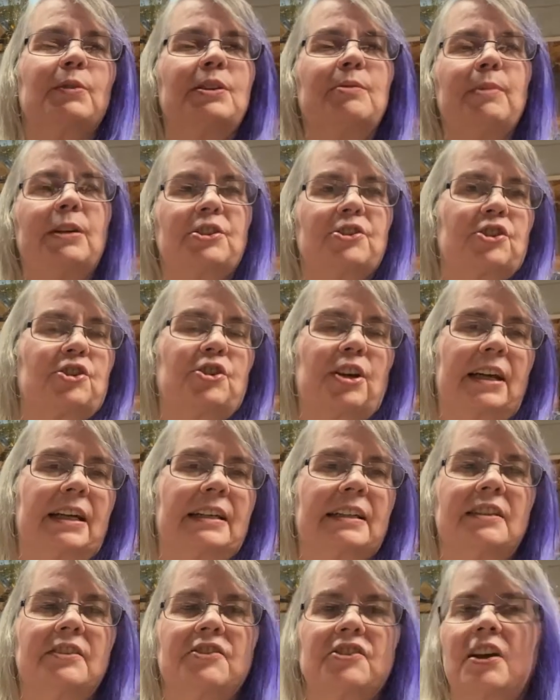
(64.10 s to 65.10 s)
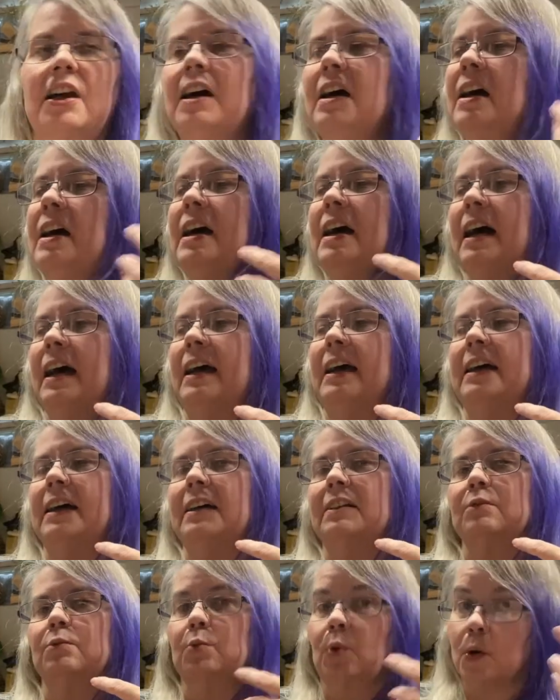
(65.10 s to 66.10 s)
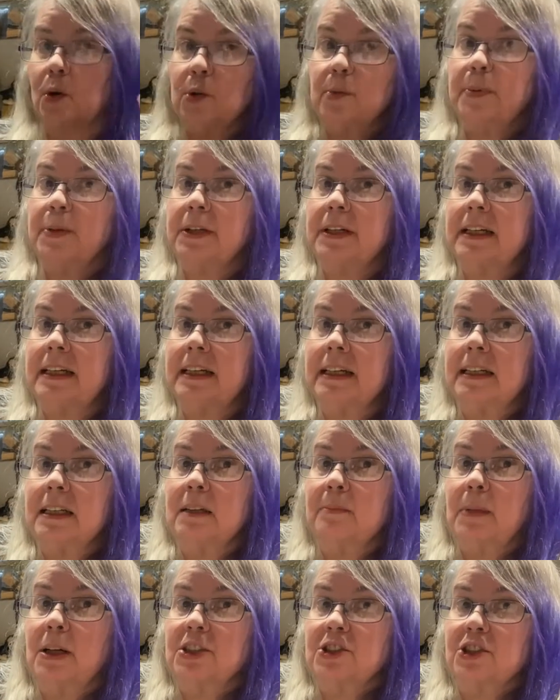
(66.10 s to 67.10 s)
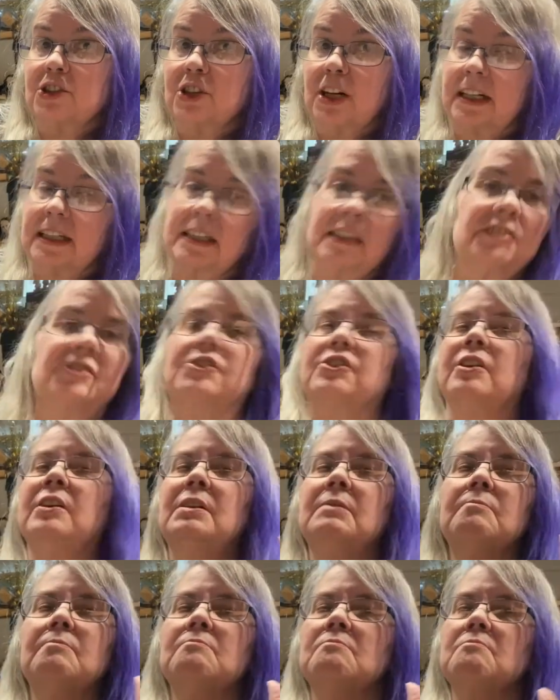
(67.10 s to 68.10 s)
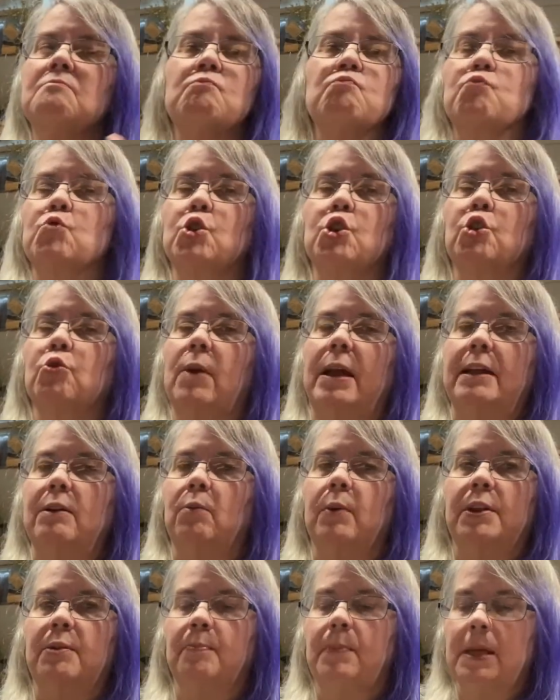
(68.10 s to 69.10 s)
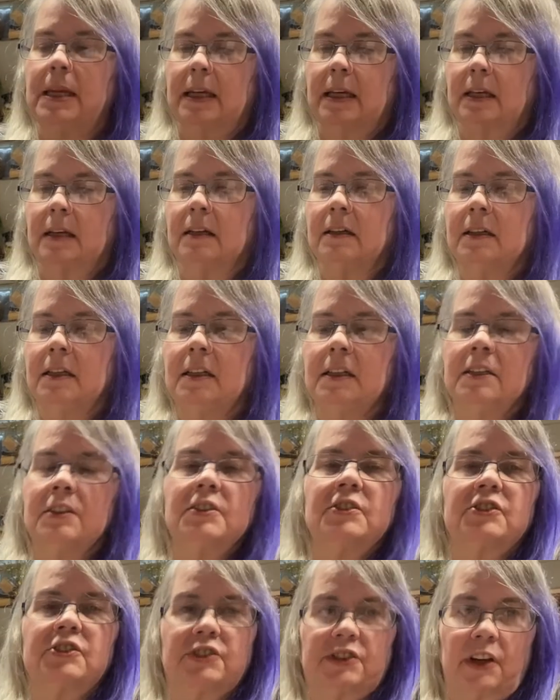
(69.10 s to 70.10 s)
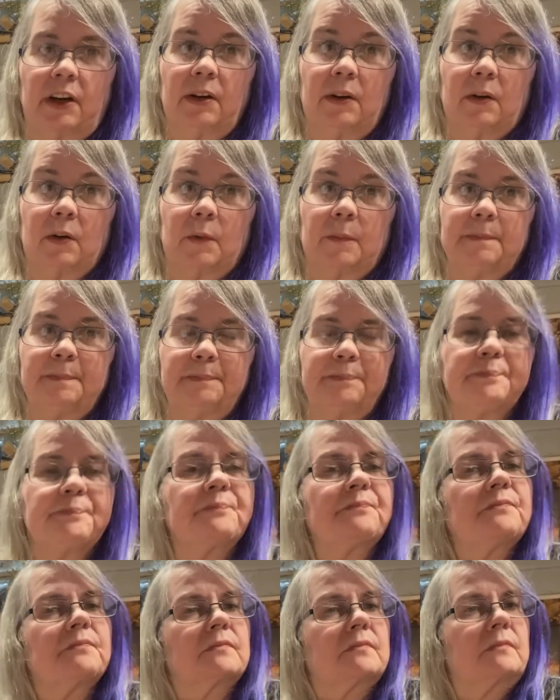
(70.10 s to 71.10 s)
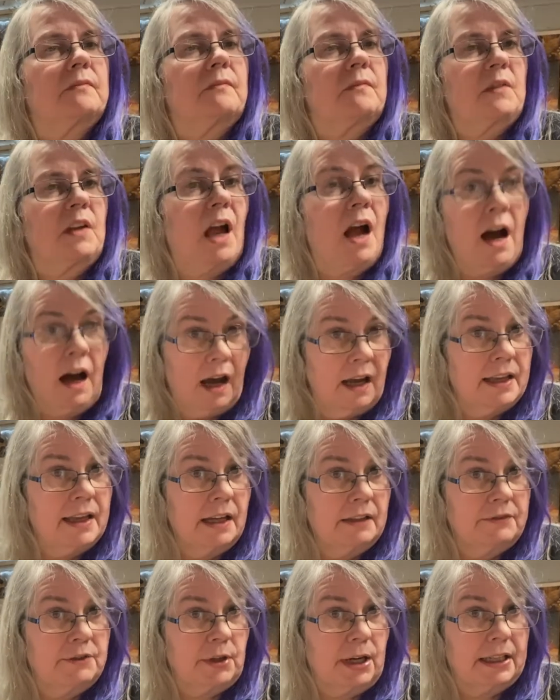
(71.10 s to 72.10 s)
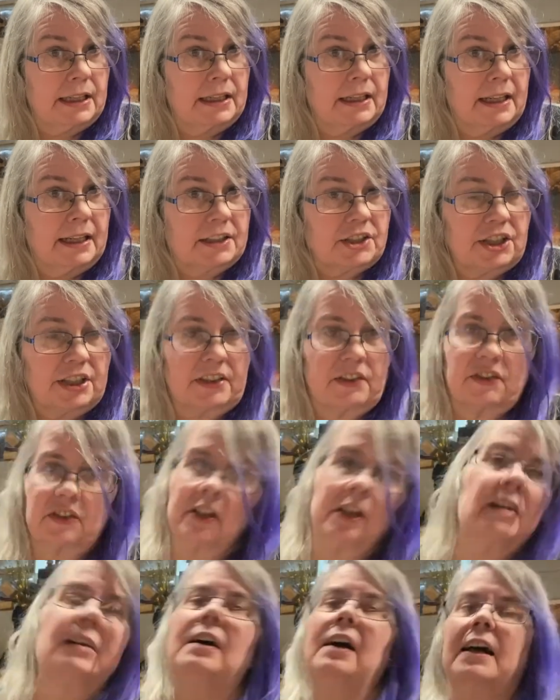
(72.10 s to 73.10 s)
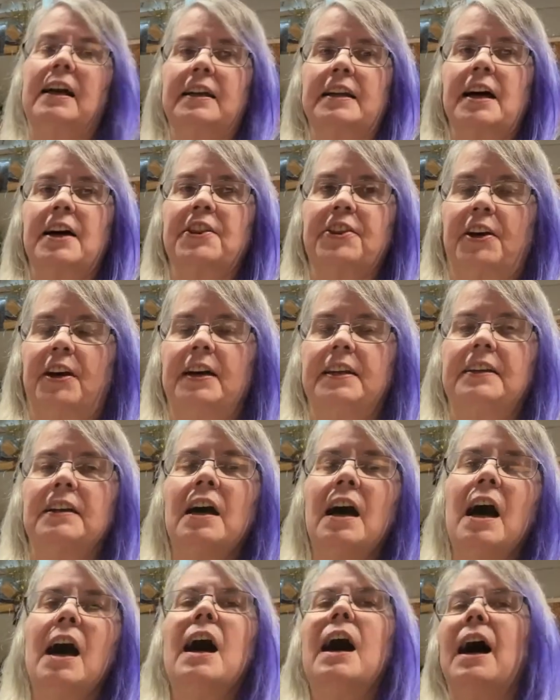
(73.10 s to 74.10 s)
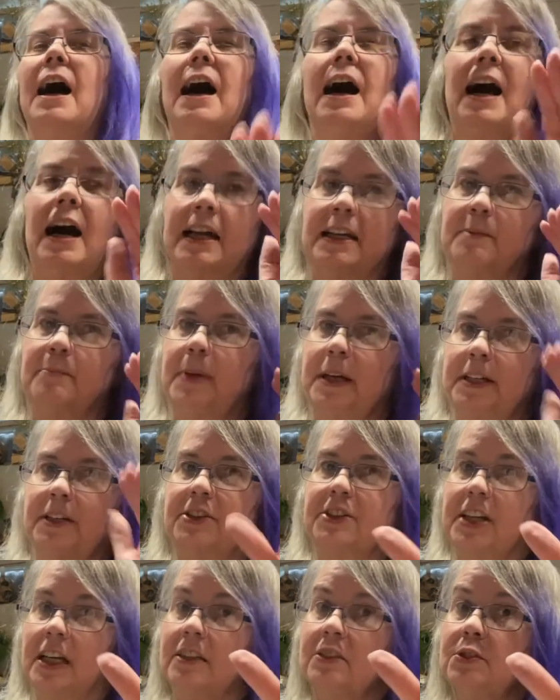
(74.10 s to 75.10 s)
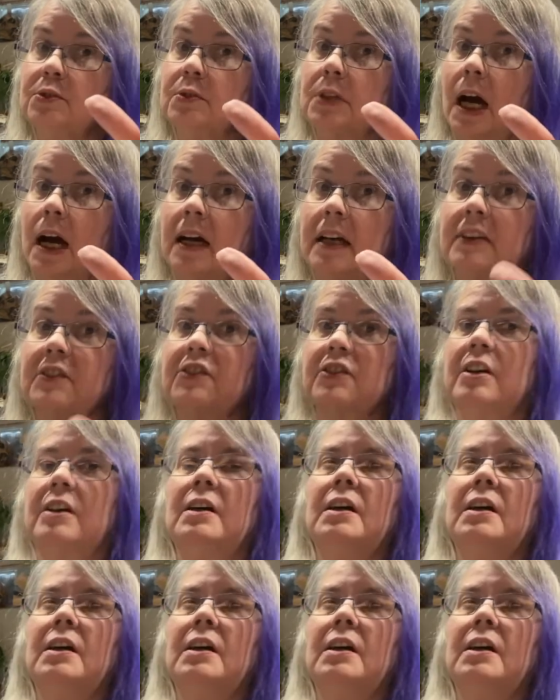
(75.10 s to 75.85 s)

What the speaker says: a bunch of dragons and role play a bunch of dragons, great with me. So I have dragon hatchings, and I thought I'd better tell you guys,